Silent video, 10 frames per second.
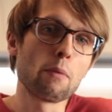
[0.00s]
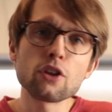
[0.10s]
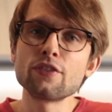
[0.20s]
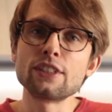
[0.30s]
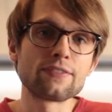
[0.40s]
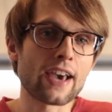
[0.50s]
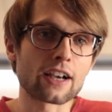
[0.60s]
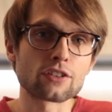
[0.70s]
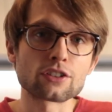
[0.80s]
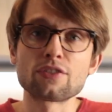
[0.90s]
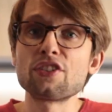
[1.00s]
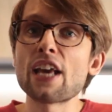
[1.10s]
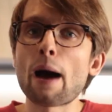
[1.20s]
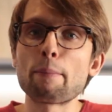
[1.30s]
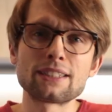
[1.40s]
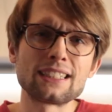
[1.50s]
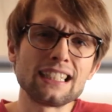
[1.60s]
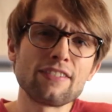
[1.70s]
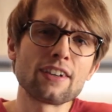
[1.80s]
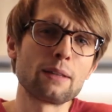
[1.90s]
Both of these factors free up a
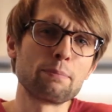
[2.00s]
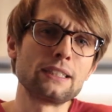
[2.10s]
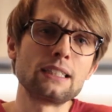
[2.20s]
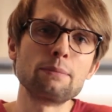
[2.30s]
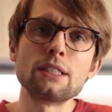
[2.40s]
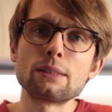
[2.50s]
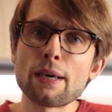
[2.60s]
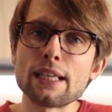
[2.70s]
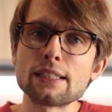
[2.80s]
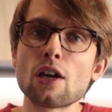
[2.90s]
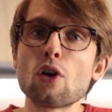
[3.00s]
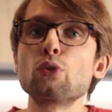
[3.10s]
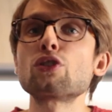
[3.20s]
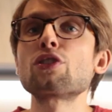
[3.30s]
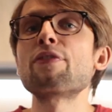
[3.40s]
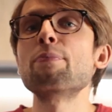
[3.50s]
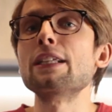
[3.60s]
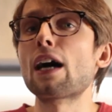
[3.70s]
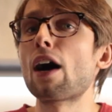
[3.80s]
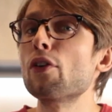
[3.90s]
significant PCB space which would have
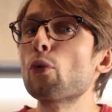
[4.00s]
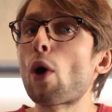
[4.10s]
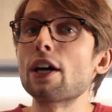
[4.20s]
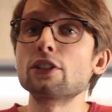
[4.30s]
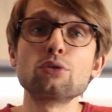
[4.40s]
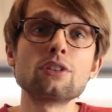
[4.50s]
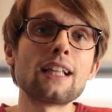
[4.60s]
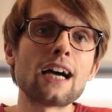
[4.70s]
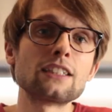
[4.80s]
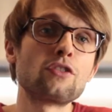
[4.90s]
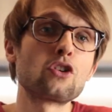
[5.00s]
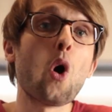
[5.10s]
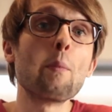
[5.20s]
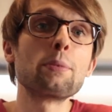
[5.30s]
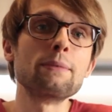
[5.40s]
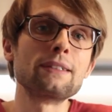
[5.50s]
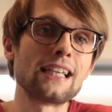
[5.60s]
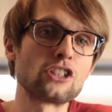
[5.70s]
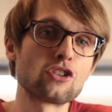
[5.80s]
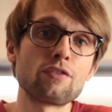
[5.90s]
been otherwise utilized for
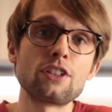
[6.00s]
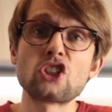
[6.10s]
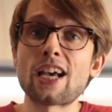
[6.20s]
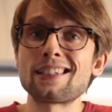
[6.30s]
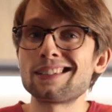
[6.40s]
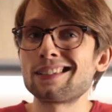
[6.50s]
optimization of the chassis